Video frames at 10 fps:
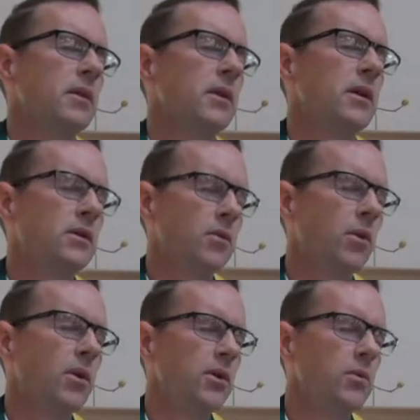into
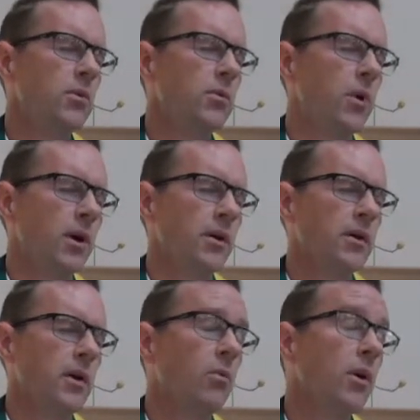what you would want
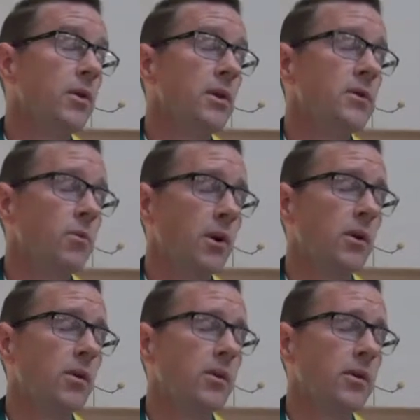and what this
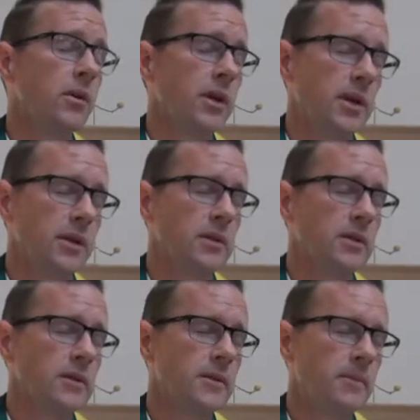world needs.